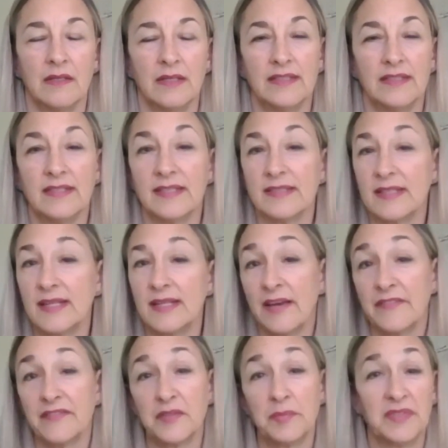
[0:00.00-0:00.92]
It doesn't
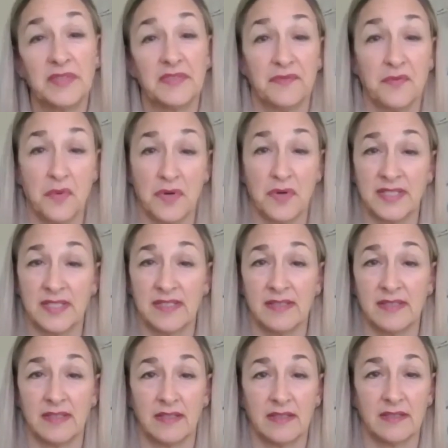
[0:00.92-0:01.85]
have to be 4 and
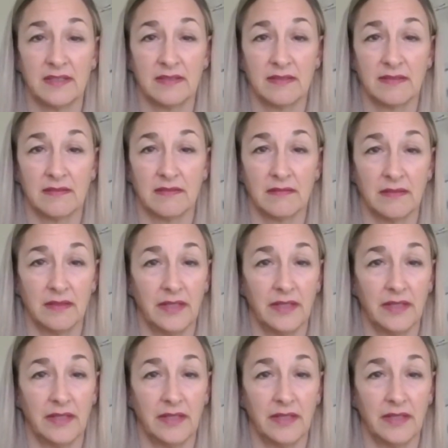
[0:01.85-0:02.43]
6.